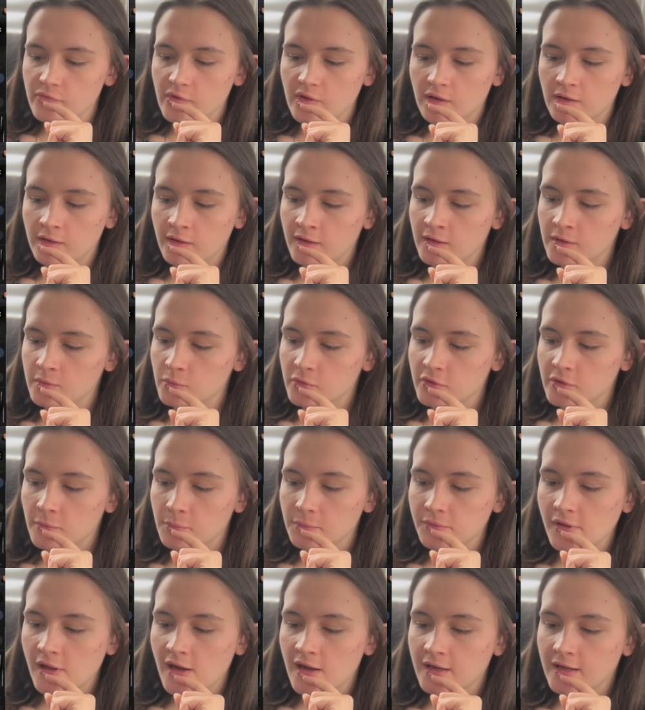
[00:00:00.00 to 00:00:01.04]
Again, with the
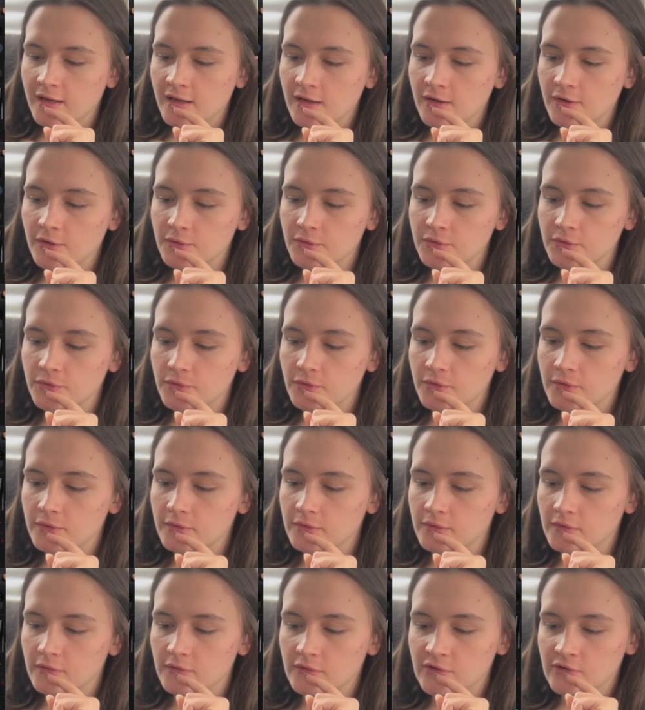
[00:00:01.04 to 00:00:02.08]
black hair, dude,
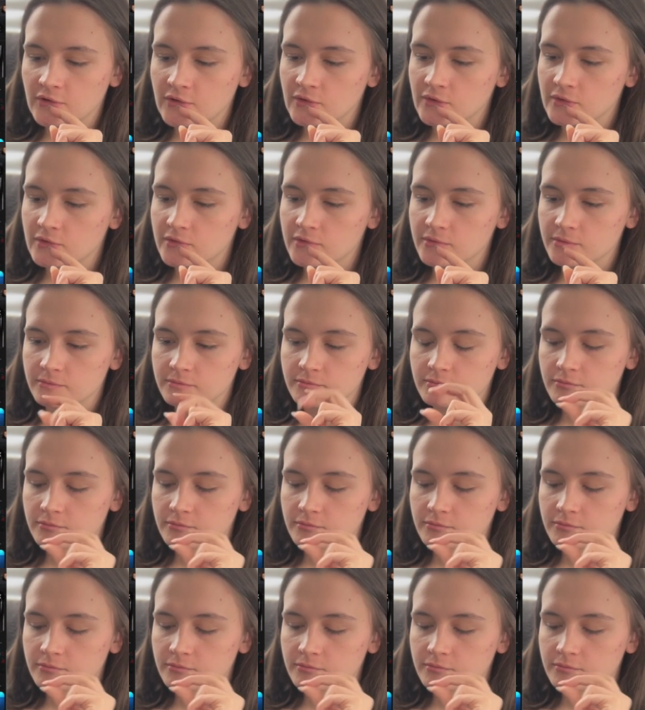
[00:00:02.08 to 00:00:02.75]
they're...